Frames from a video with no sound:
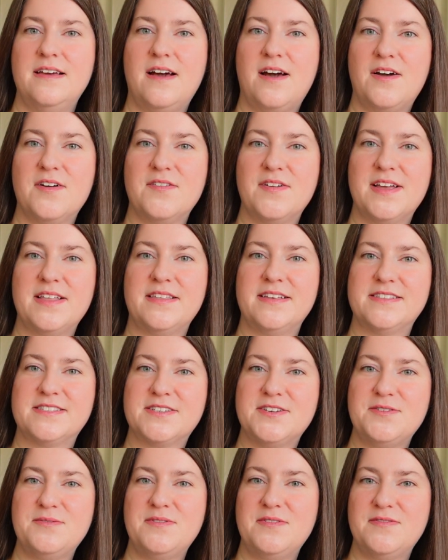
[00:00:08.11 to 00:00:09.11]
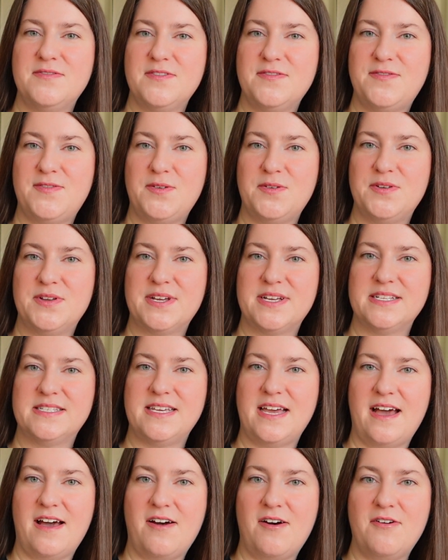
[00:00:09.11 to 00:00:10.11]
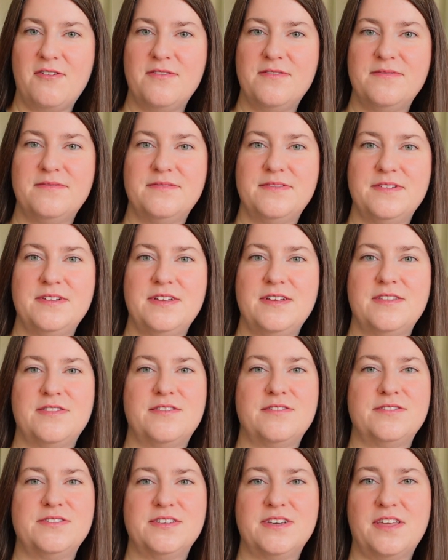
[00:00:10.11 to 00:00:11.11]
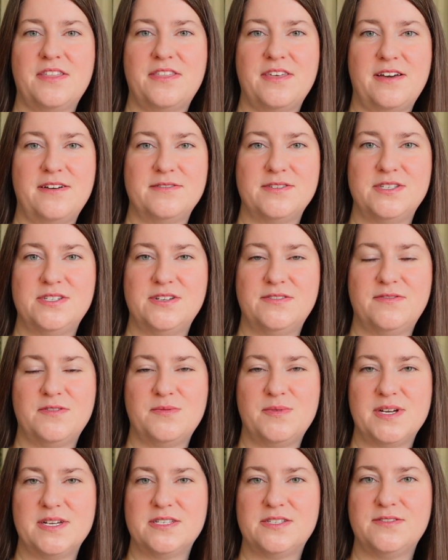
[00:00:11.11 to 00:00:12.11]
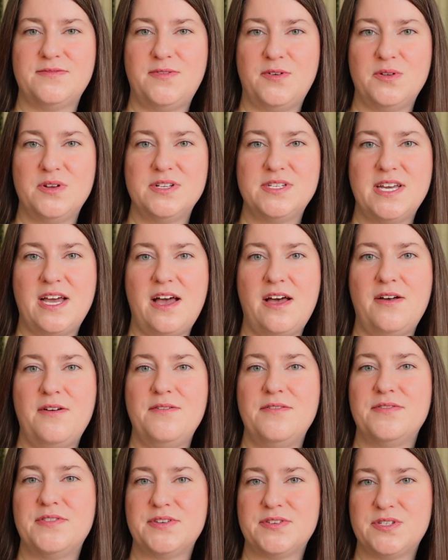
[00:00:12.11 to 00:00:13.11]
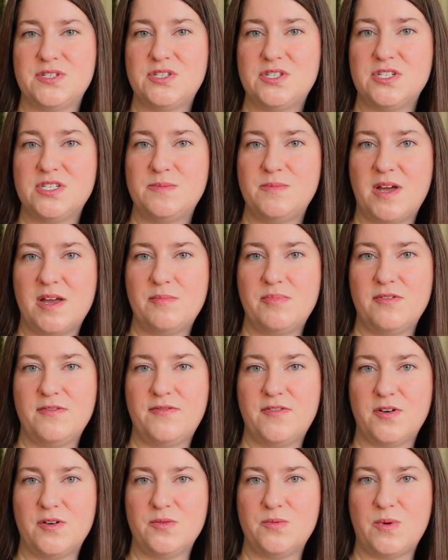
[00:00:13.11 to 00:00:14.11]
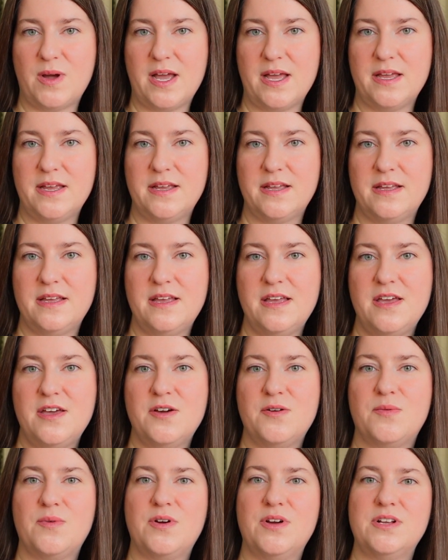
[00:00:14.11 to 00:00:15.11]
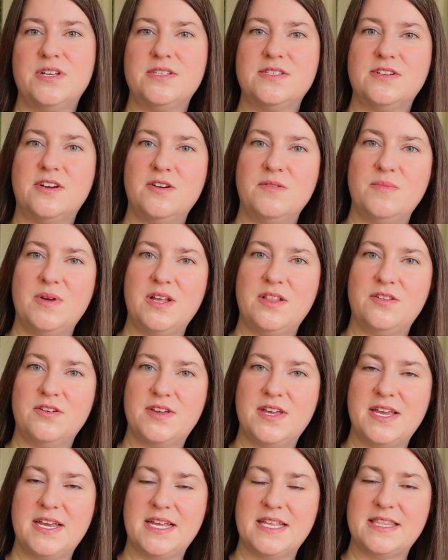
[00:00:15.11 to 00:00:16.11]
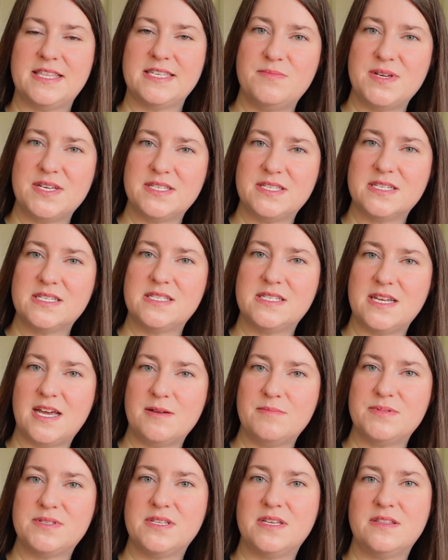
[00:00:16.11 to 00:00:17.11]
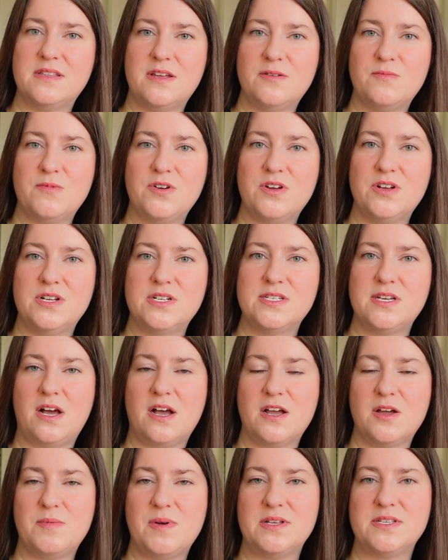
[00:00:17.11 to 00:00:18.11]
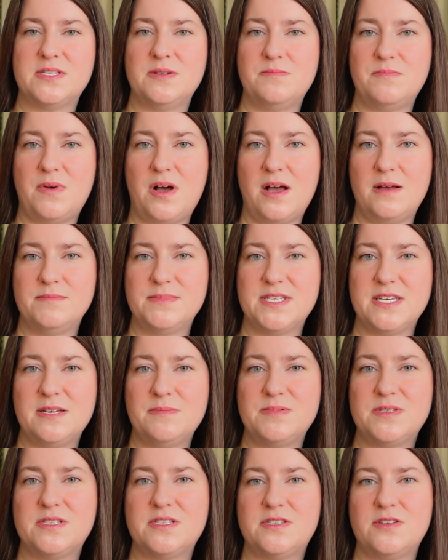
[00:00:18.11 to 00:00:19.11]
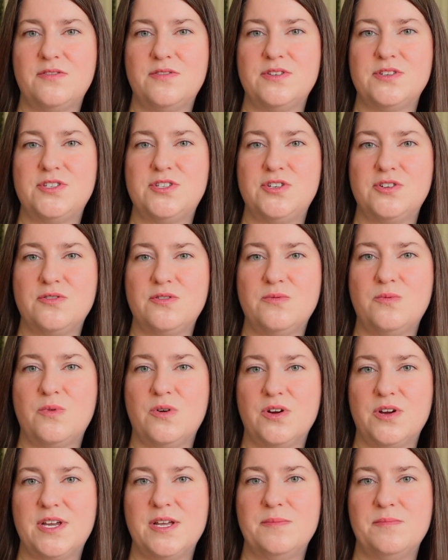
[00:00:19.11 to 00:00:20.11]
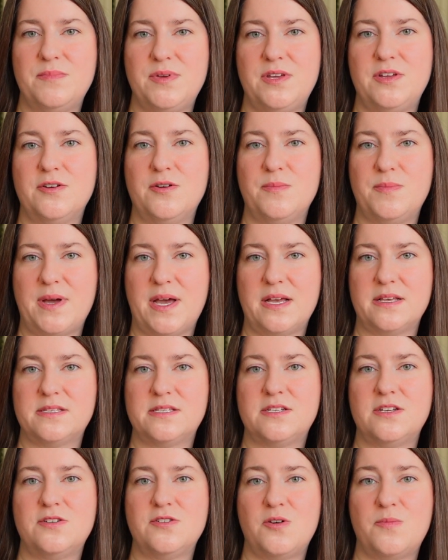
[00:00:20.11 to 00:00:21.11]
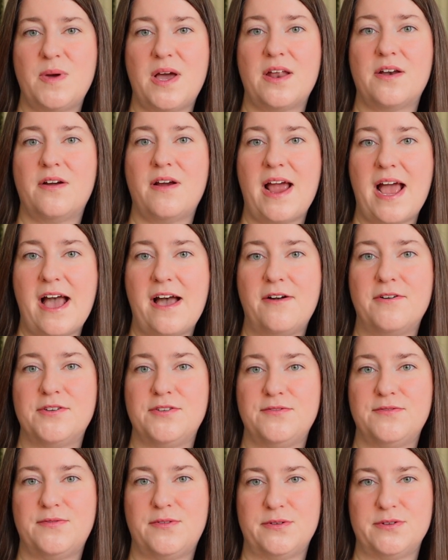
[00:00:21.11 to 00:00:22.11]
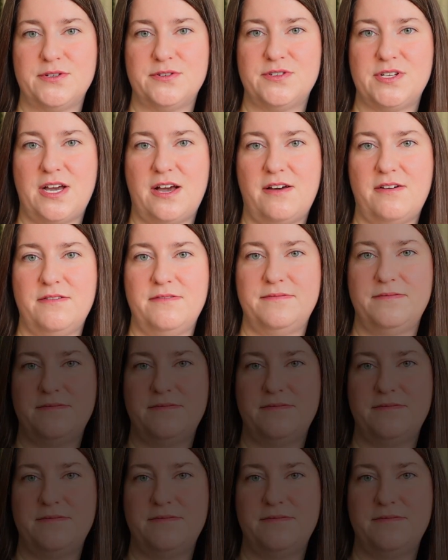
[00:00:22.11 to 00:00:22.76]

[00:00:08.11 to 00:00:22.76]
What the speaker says: All right, let's go over folding a towel. There's like 1,000 different ways to fold a towel. This is just my preferred way. We're gonna start by looking at the basic steps, and then we're gonna talk about some mom tips so that your work can be your best, no matter how you fold your towel.